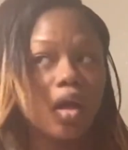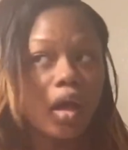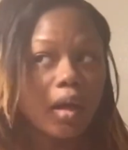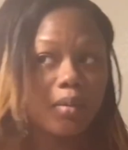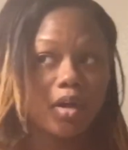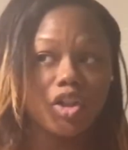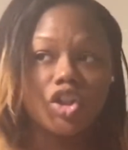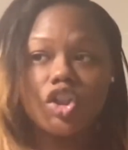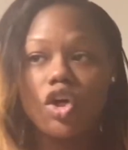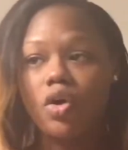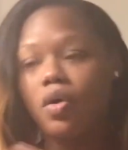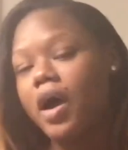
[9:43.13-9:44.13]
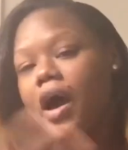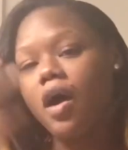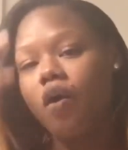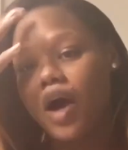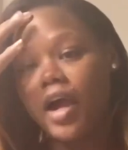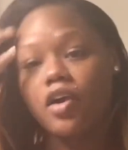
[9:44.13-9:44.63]
I'm gonna show
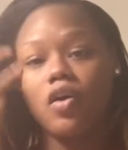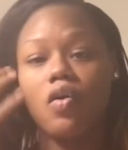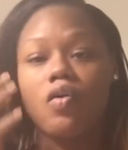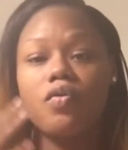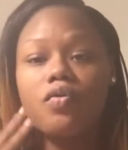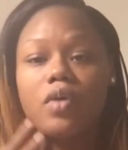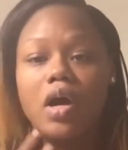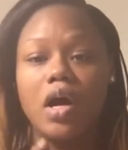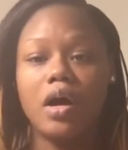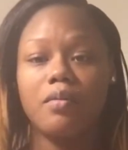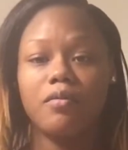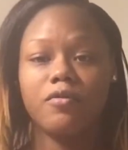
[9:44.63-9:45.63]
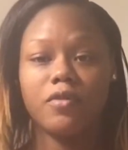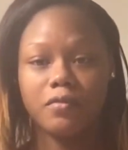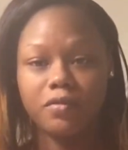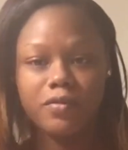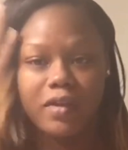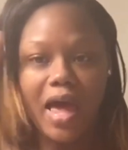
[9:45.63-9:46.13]
how I go
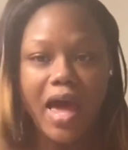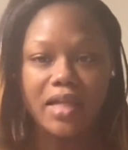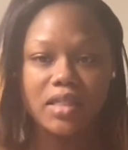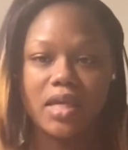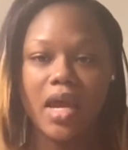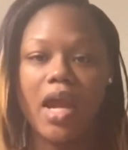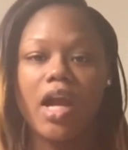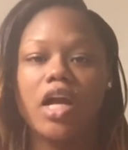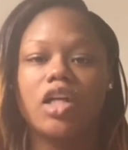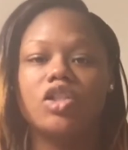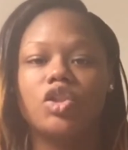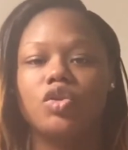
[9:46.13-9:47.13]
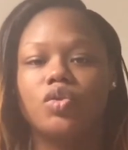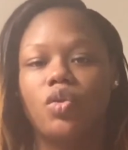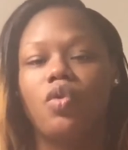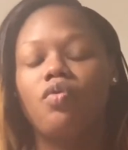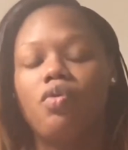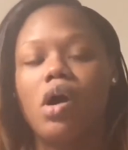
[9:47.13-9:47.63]
from flat hair
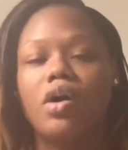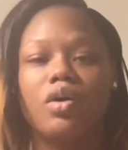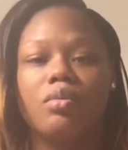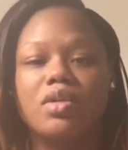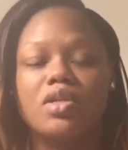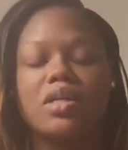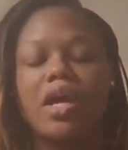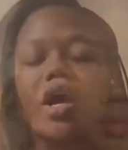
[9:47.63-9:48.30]
to voluminous